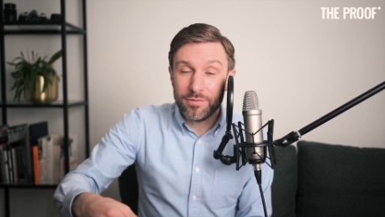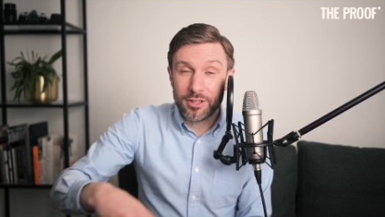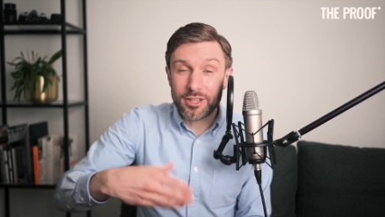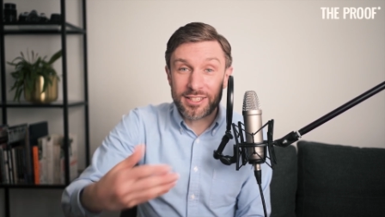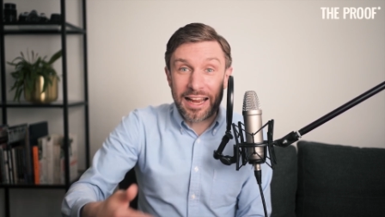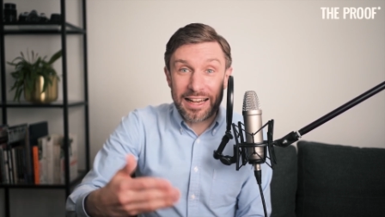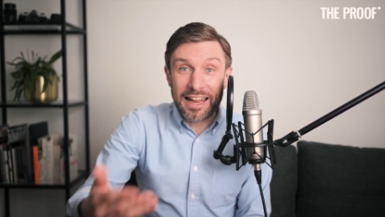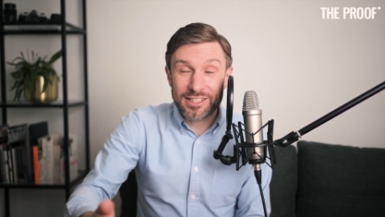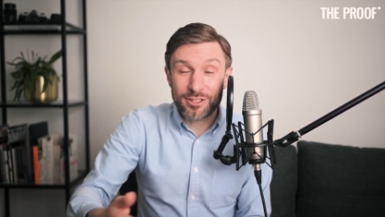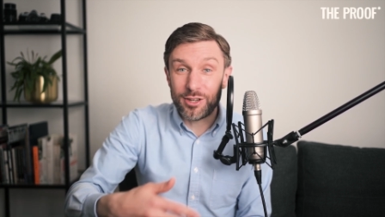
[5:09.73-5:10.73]
And so it's getting
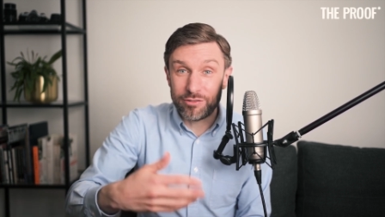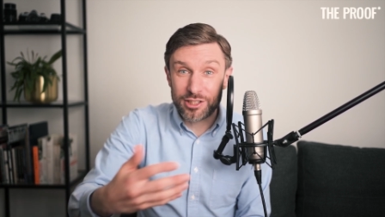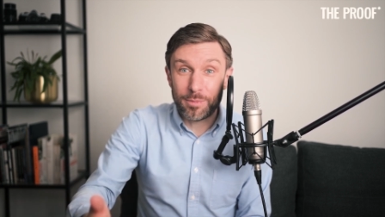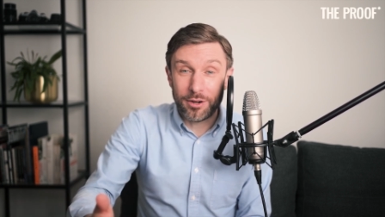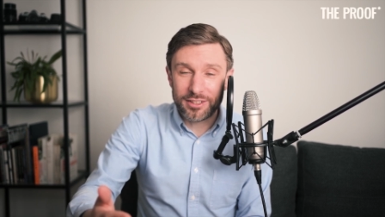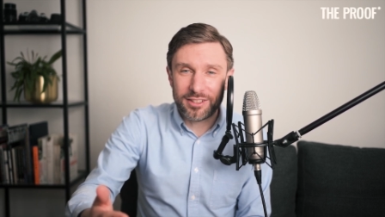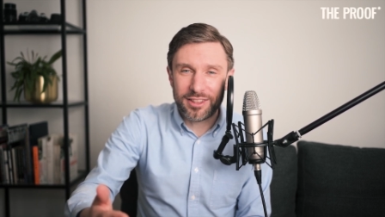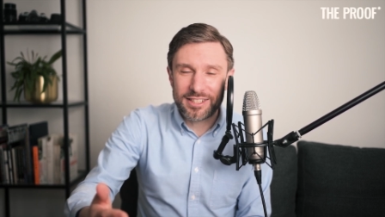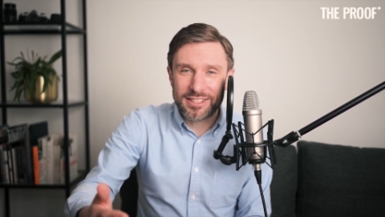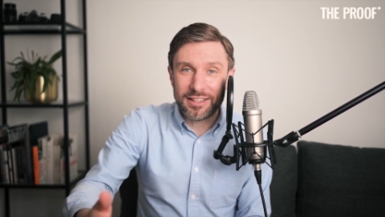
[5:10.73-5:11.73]
less good at responding to
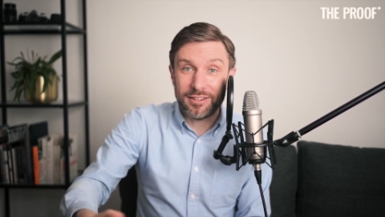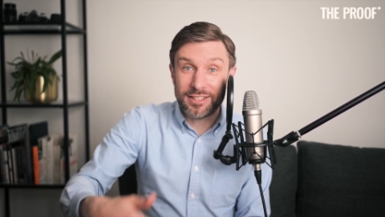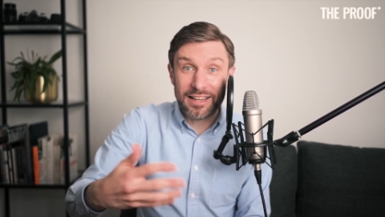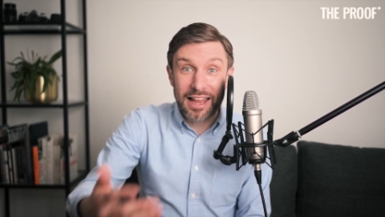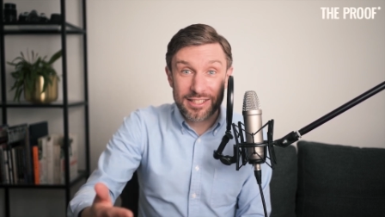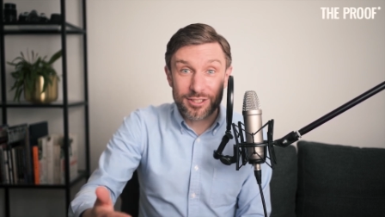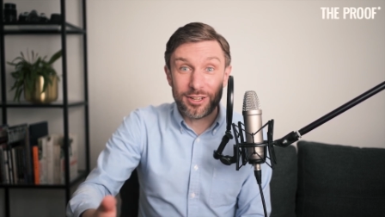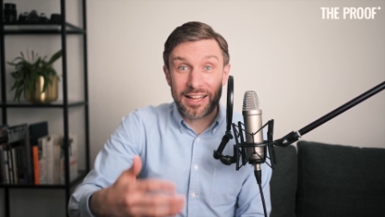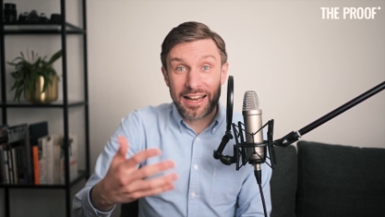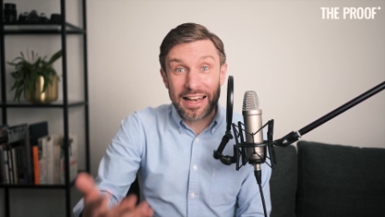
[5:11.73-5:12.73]
these signals and less
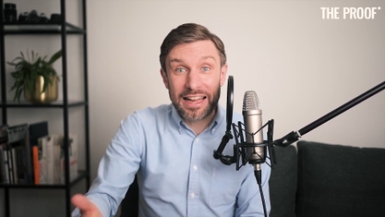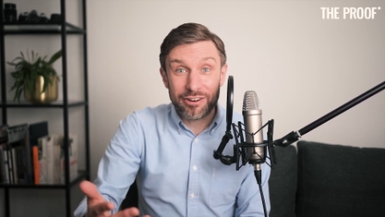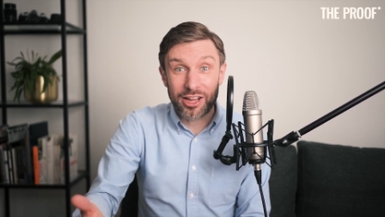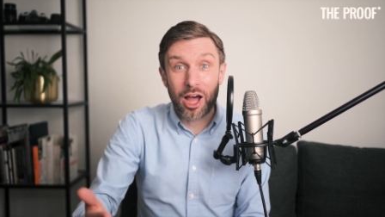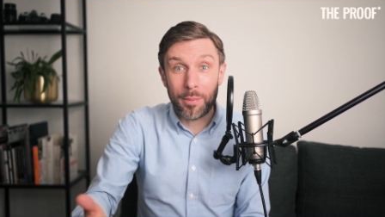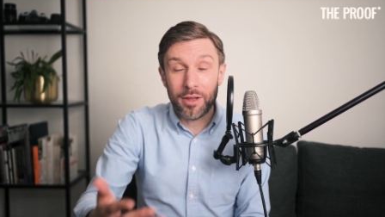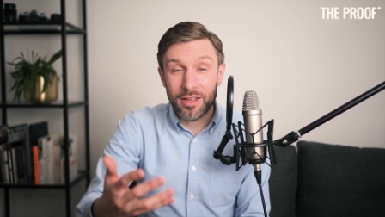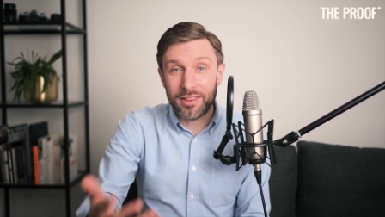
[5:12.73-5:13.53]
good at clearing up